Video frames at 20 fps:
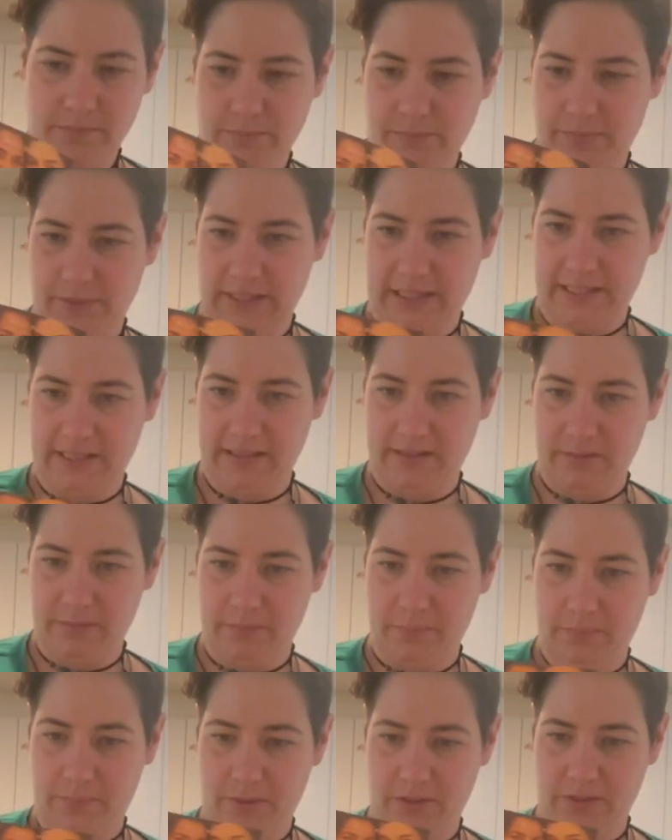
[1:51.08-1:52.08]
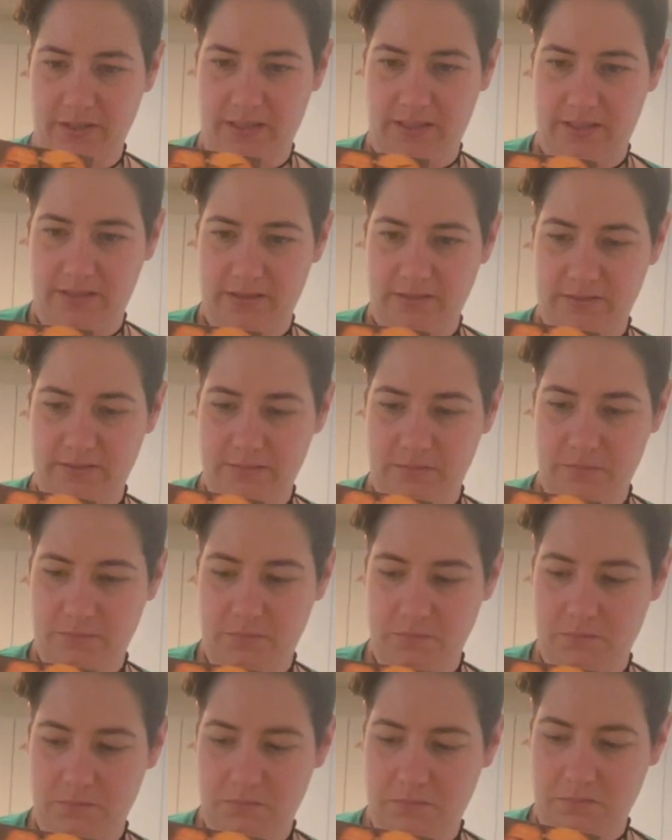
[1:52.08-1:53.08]
Banging body.
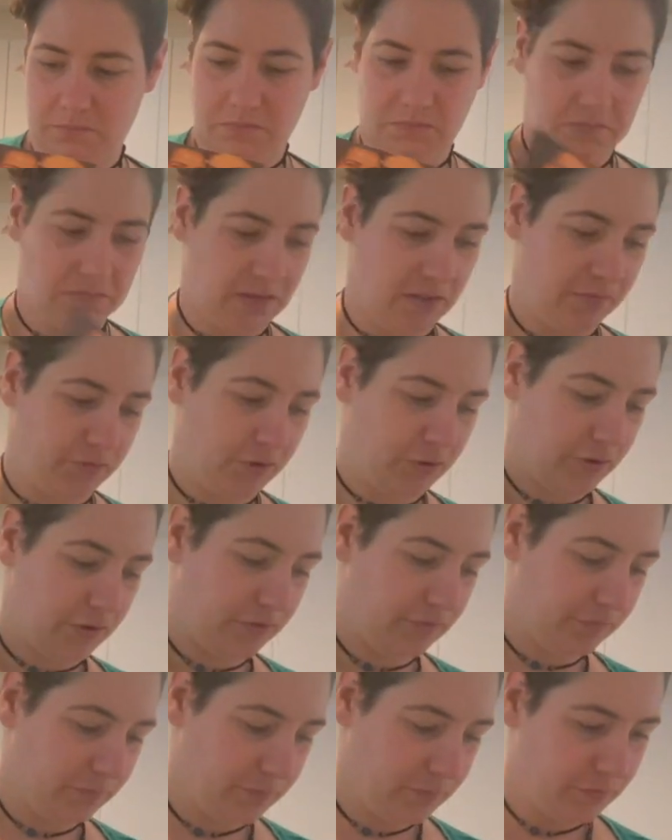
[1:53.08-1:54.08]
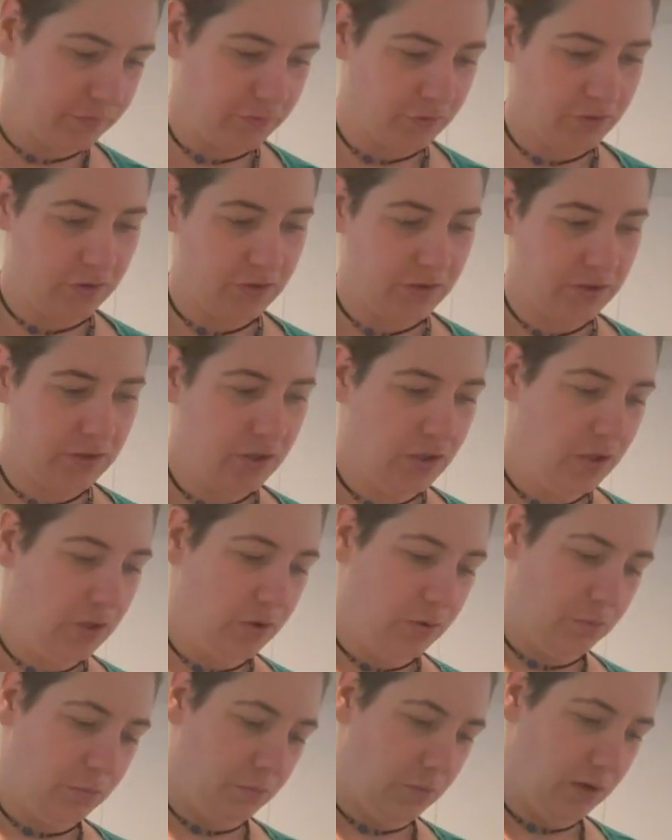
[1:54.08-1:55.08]
Never heard of them before.
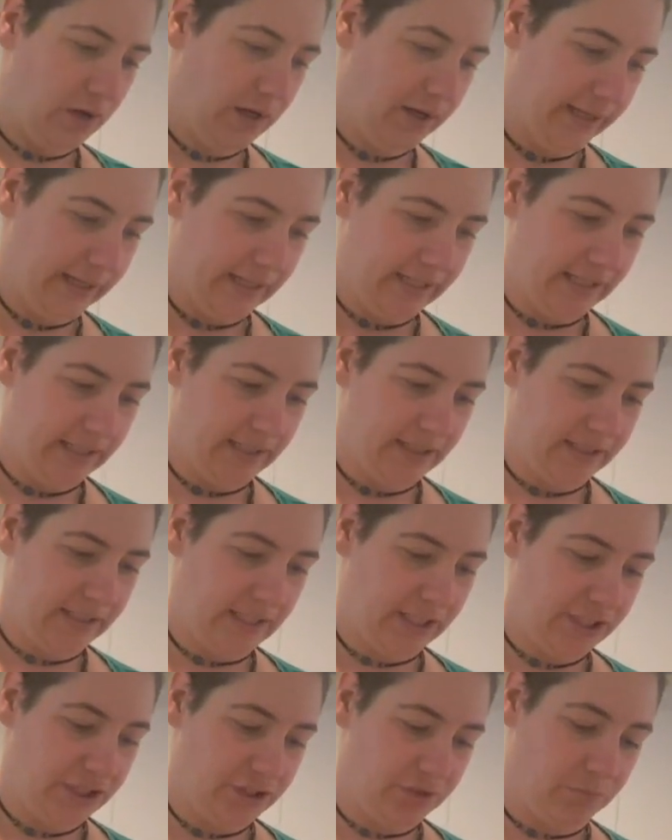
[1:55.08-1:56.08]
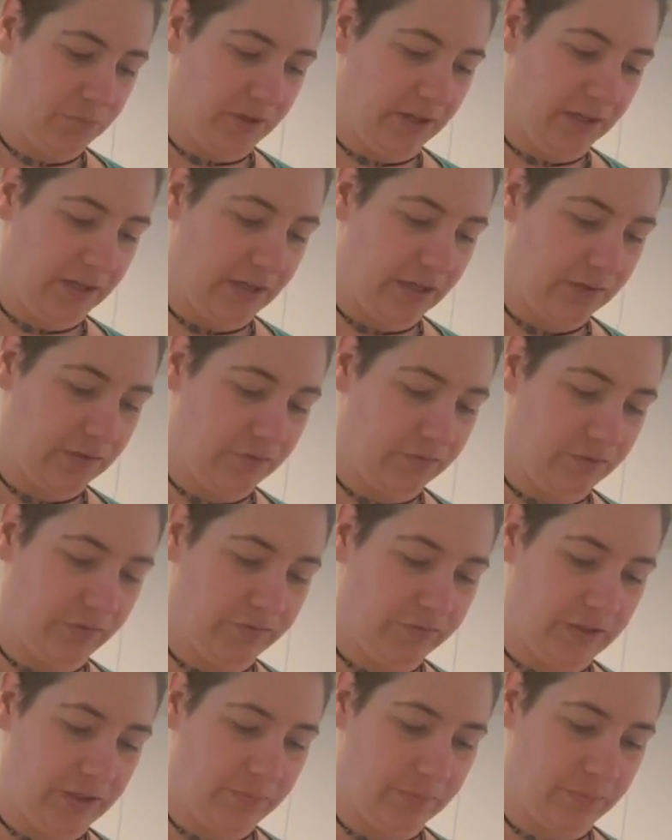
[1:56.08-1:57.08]
Wine. Kitchenware has
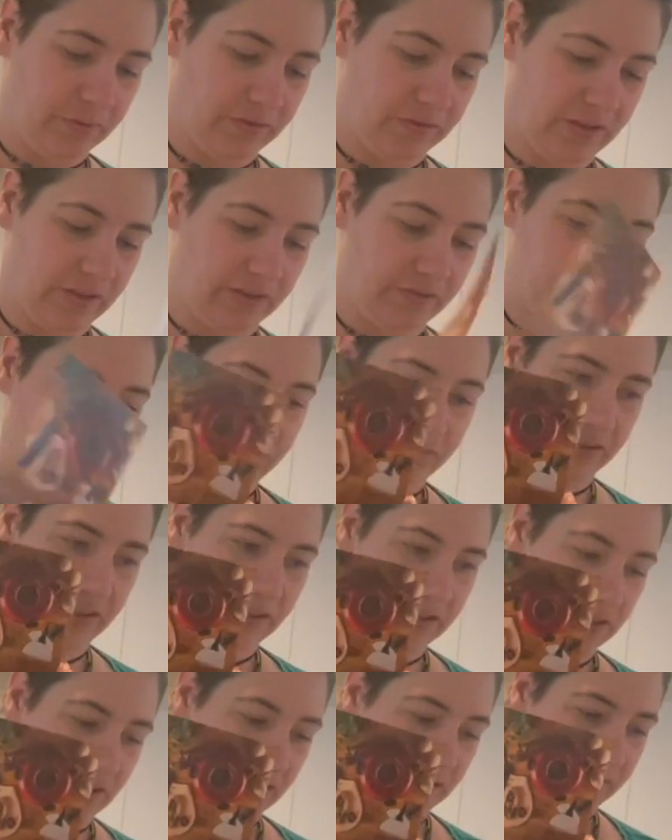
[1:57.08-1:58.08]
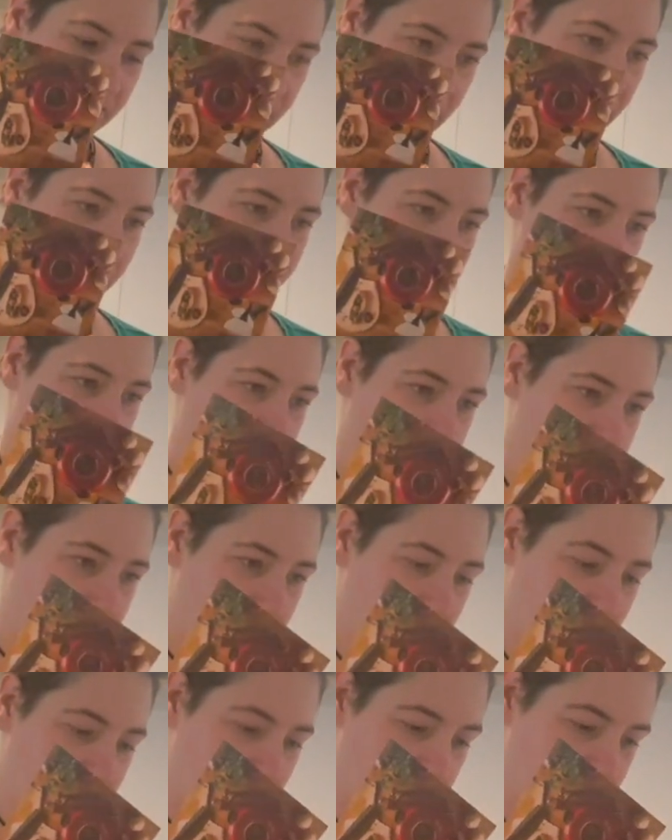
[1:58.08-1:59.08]
$15 off. That's
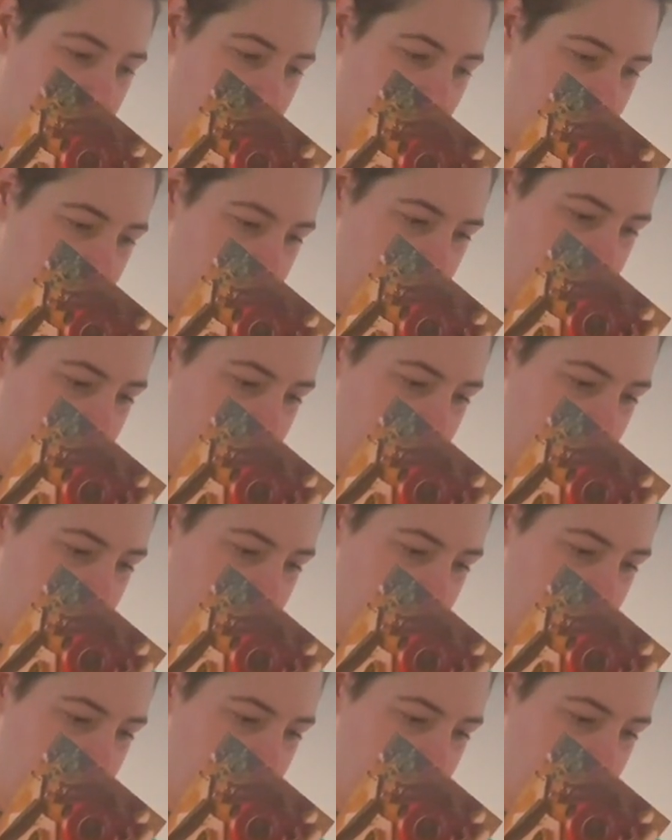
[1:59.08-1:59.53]
pretty cool.